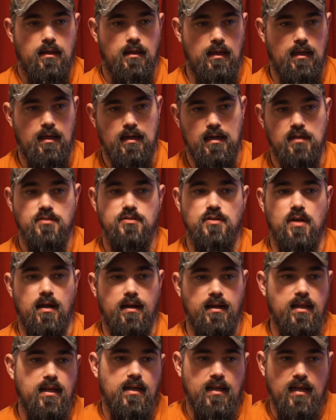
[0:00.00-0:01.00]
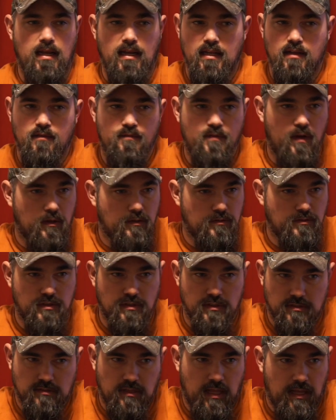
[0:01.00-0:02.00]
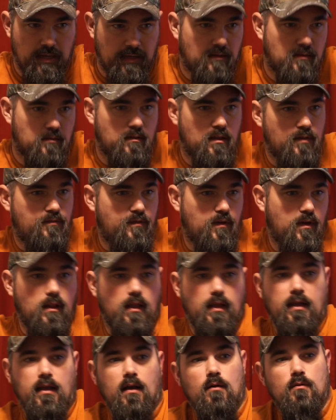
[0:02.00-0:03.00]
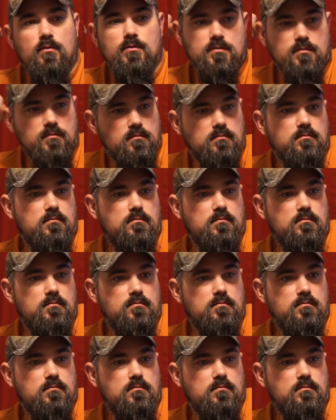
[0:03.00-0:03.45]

and I shot it, and it felt just like, it felt like I was,